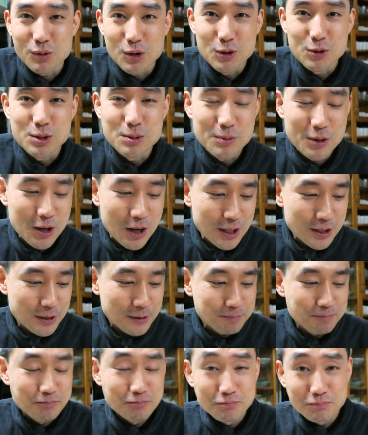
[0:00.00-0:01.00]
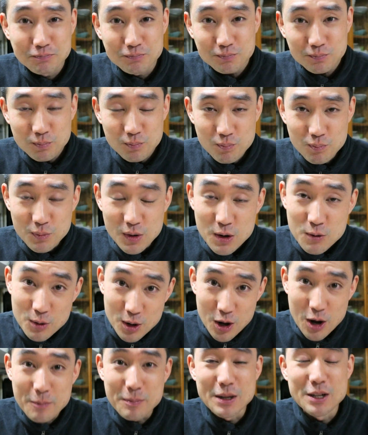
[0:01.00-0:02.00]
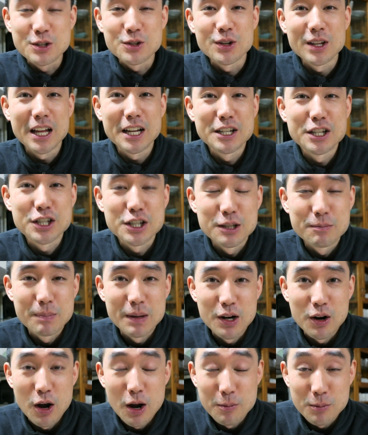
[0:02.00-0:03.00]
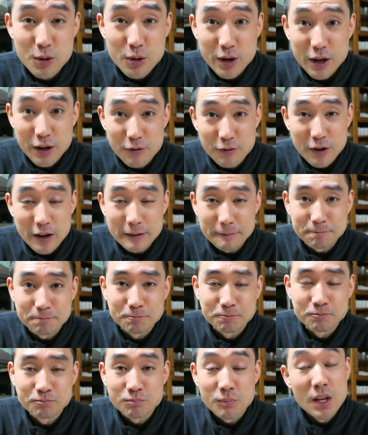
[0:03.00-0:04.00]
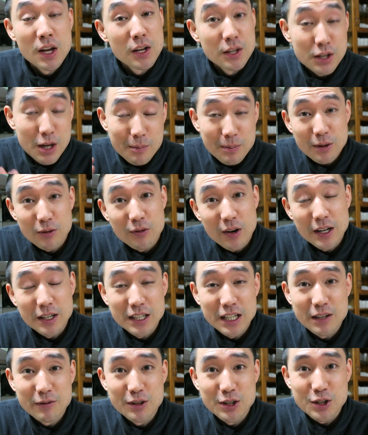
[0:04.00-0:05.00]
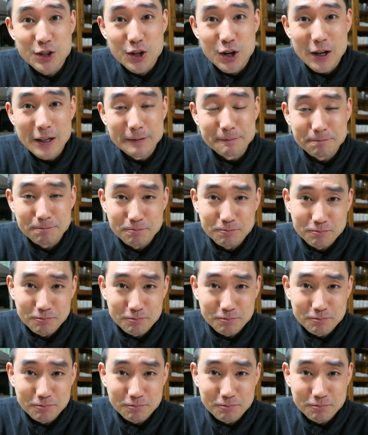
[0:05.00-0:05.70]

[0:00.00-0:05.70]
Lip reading: Awesome, guys. Well, I hope you enjoy that. Just a bit of home cooking fun. Don't be afraid to give it a try.